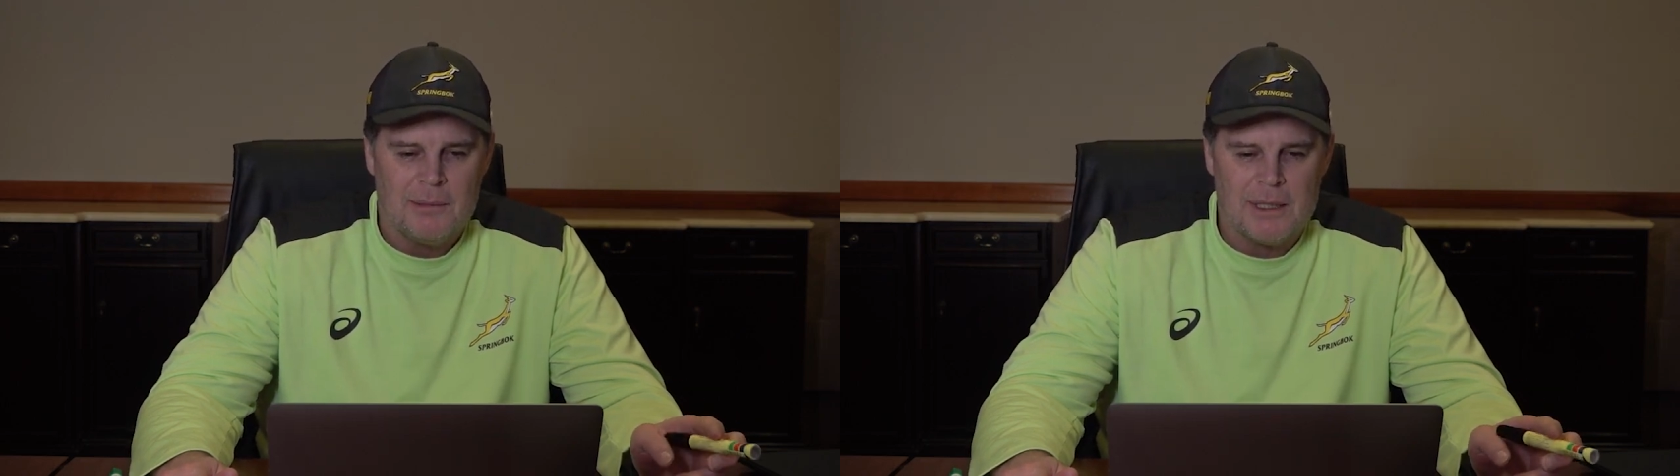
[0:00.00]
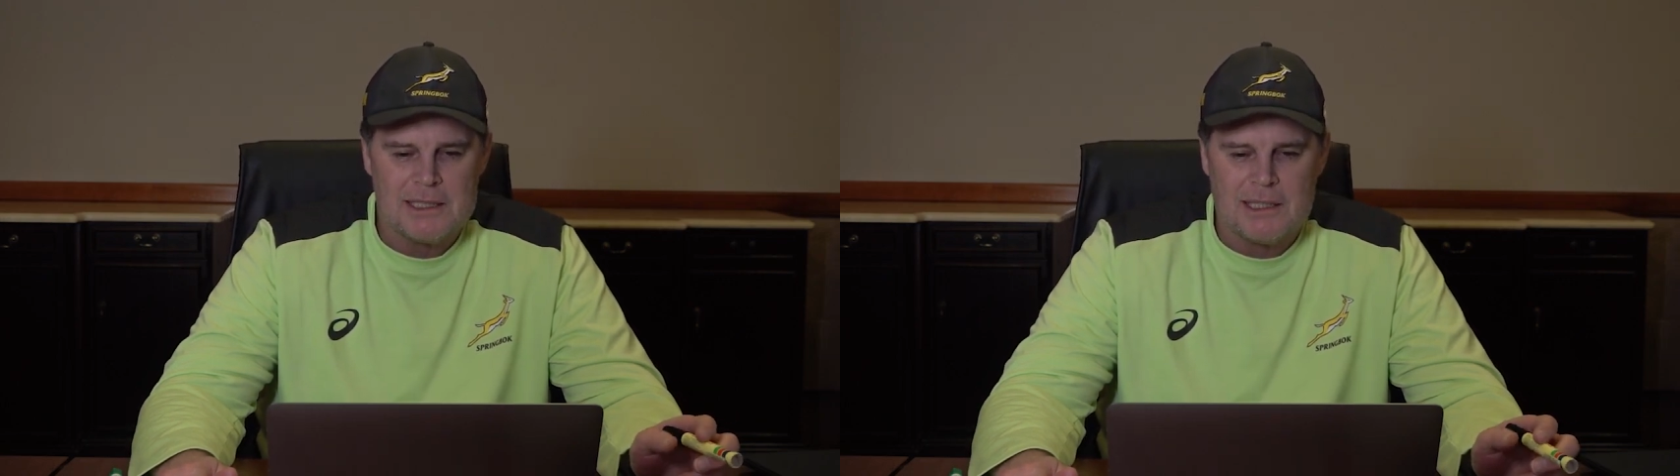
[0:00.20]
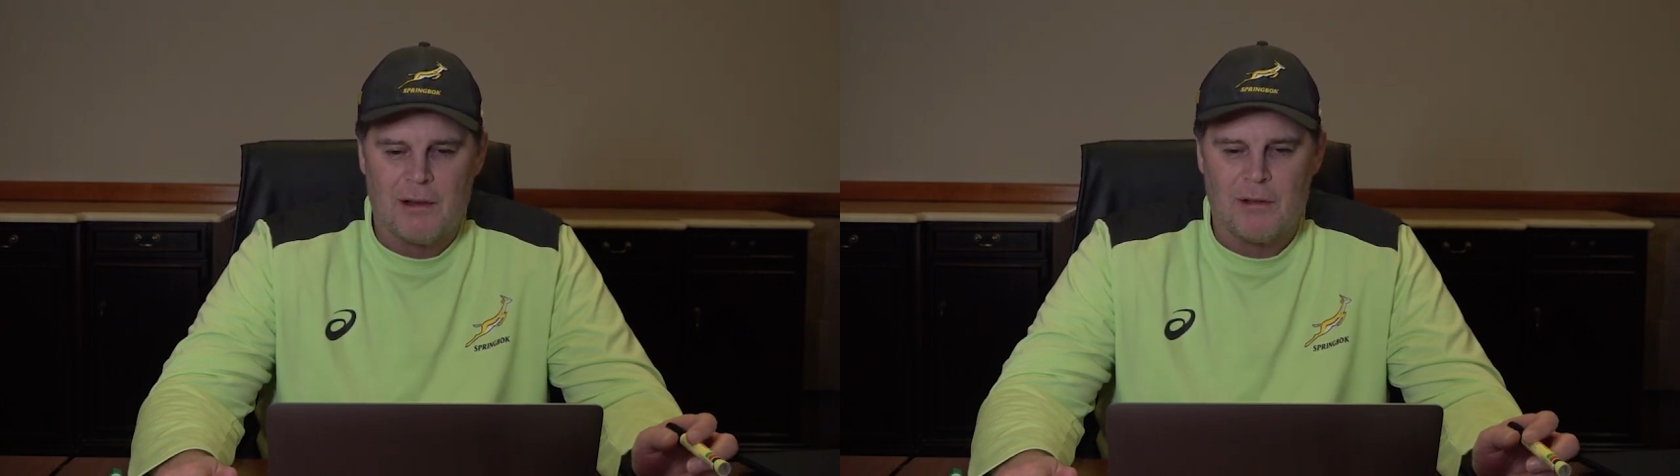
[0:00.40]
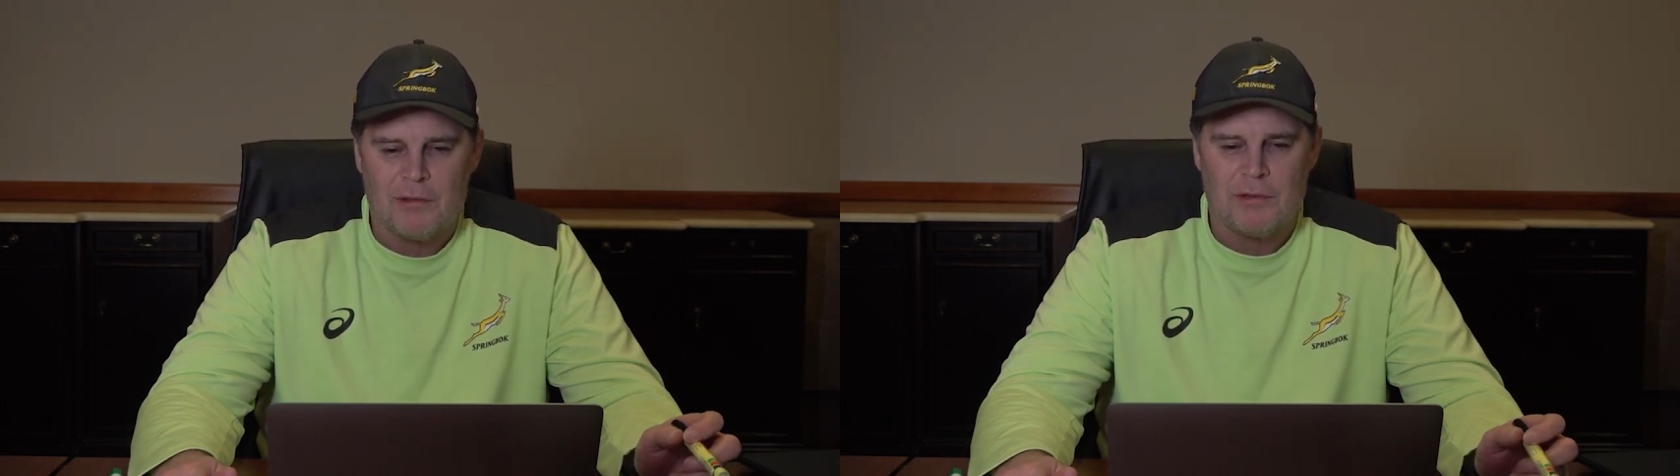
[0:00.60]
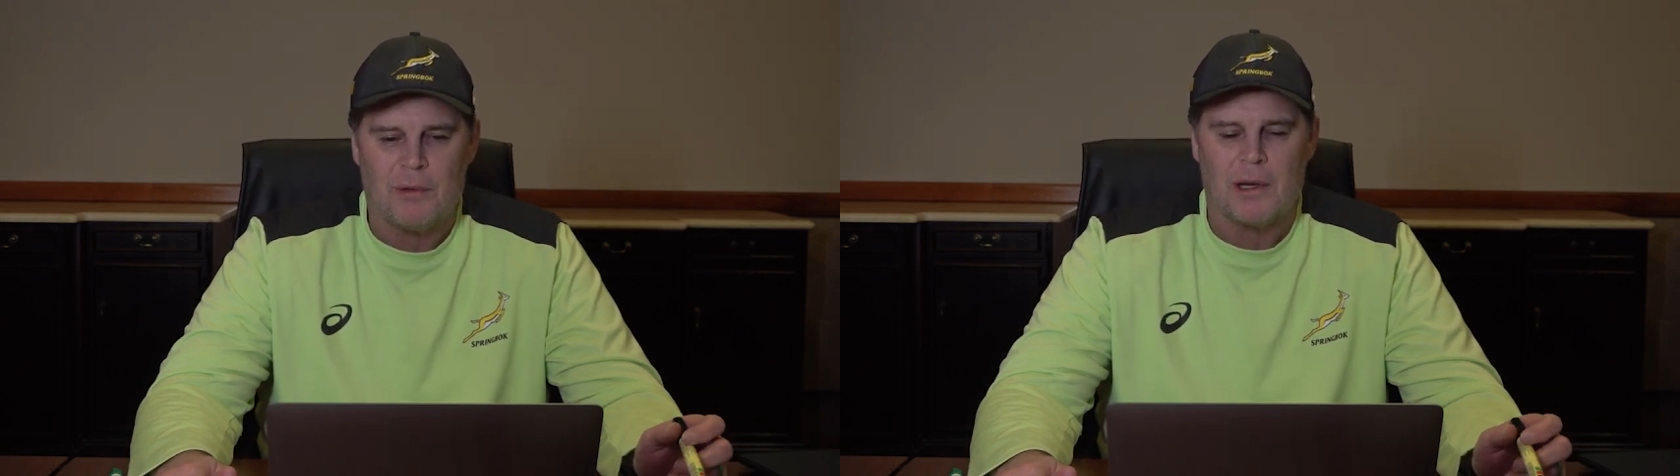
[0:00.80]

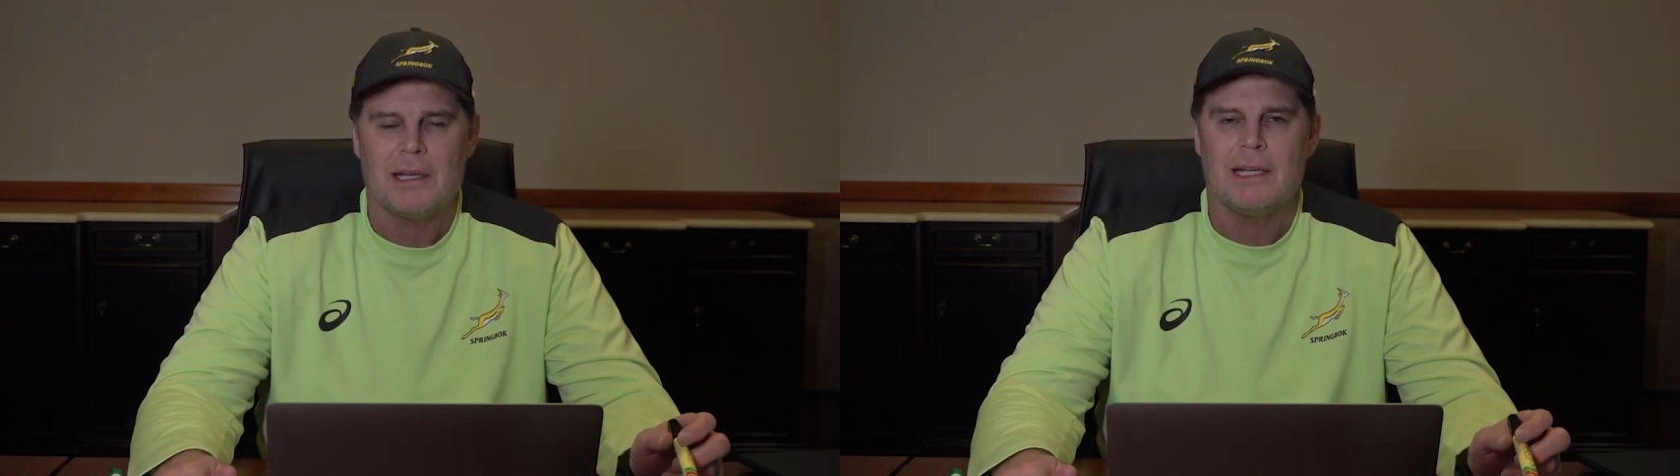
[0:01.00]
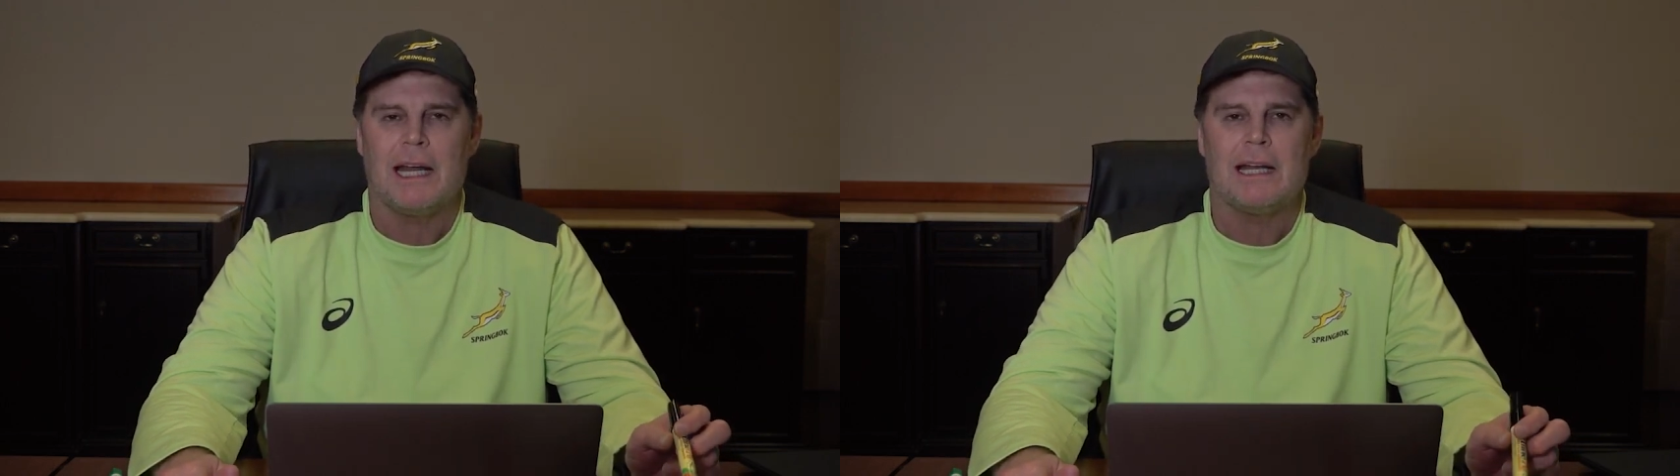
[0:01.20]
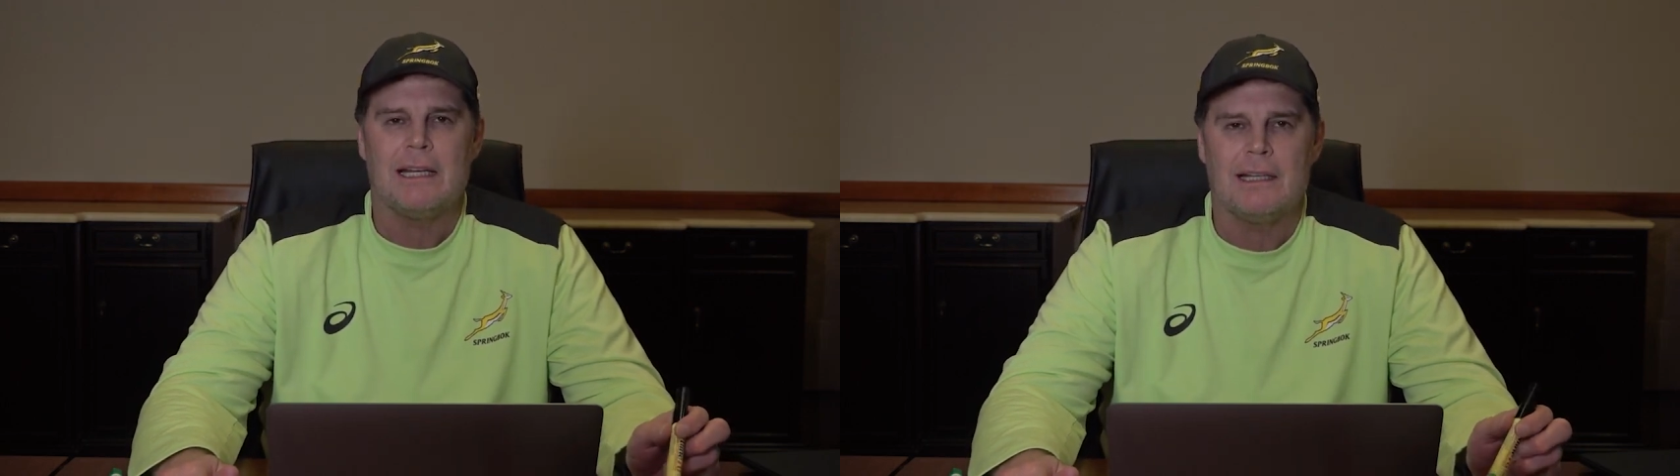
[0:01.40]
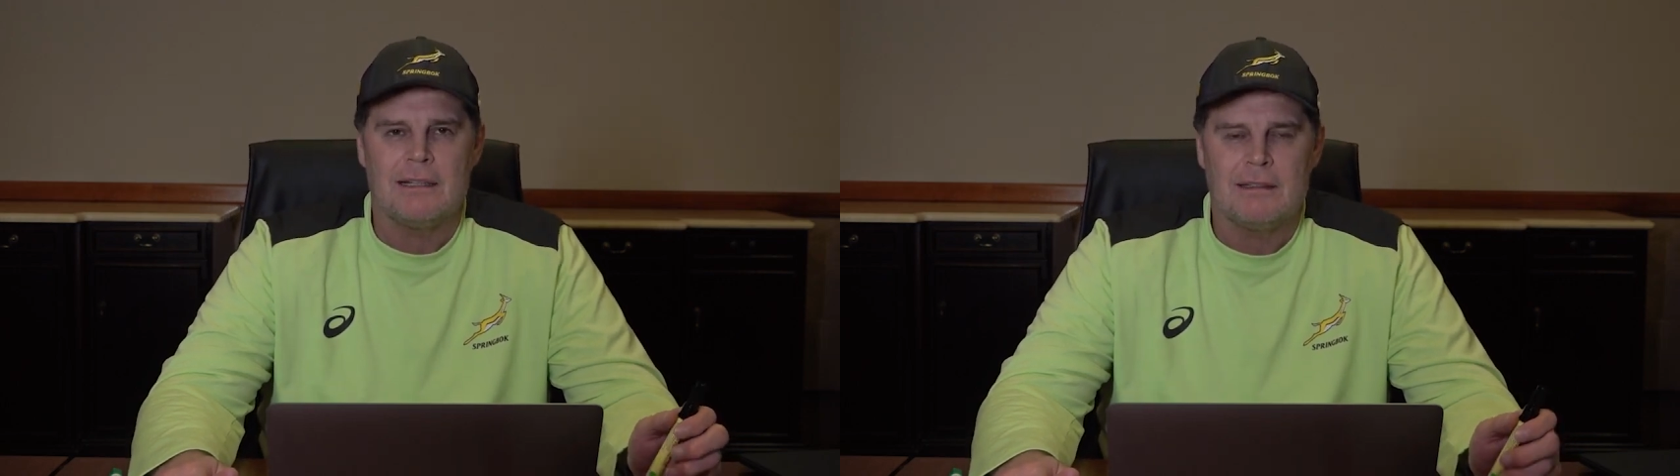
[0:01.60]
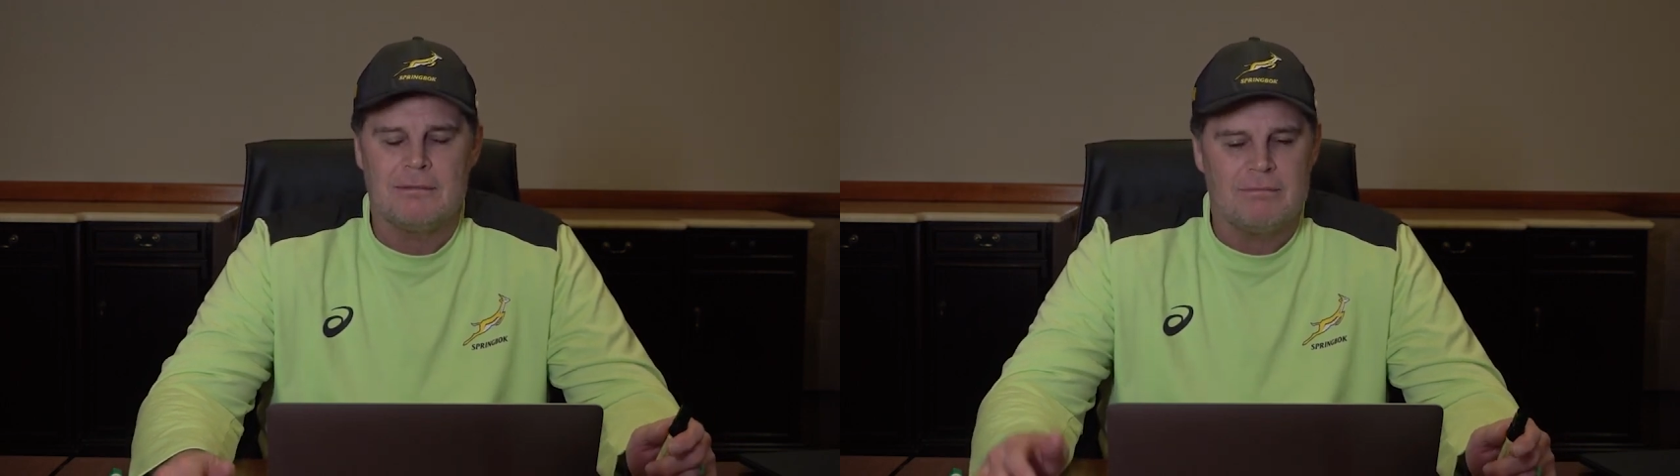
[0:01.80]
myself, Warren
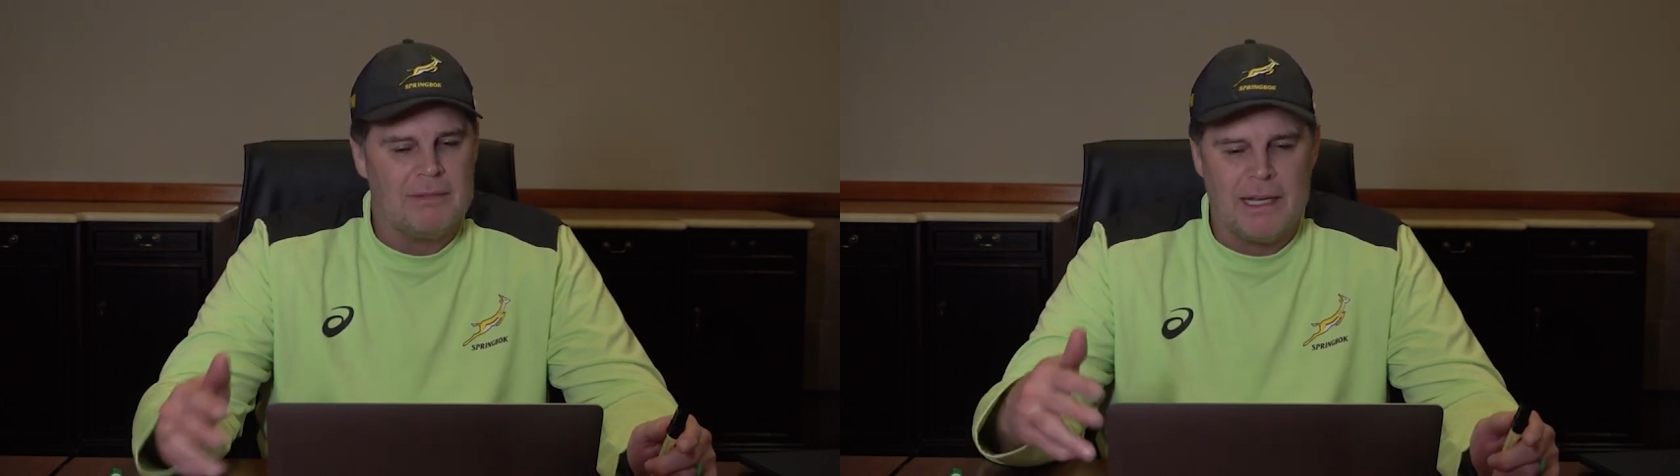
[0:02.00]
Gatlin,